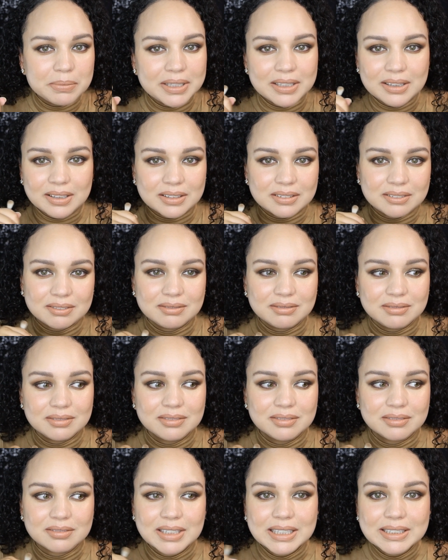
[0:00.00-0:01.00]
and then
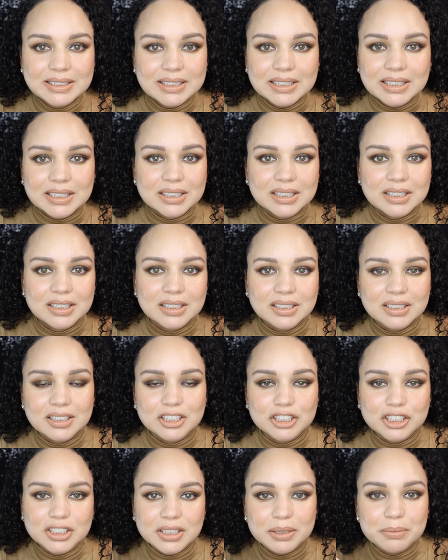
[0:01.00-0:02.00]
that's it.
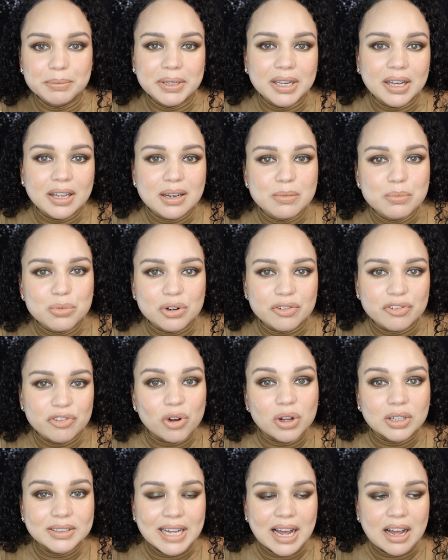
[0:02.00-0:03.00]
There shouldn't be any more
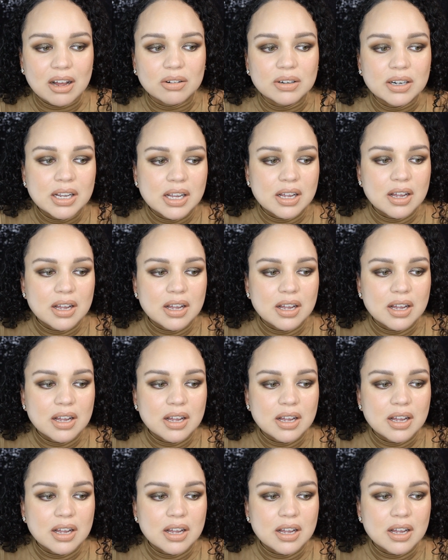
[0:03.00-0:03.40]
fall down.